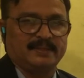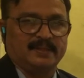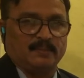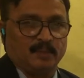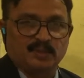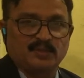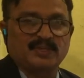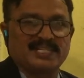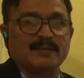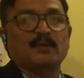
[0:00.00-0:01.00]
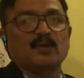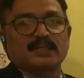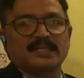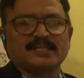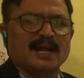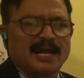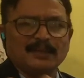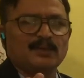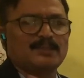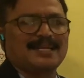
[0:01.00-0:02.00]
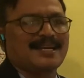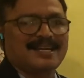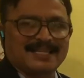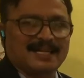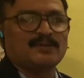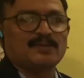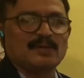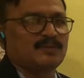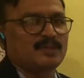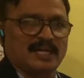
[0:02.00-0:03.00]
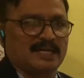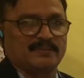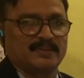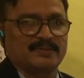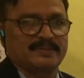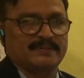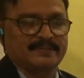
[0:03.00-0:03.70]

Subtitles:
Menstruation process, all those are under the control of those hormones.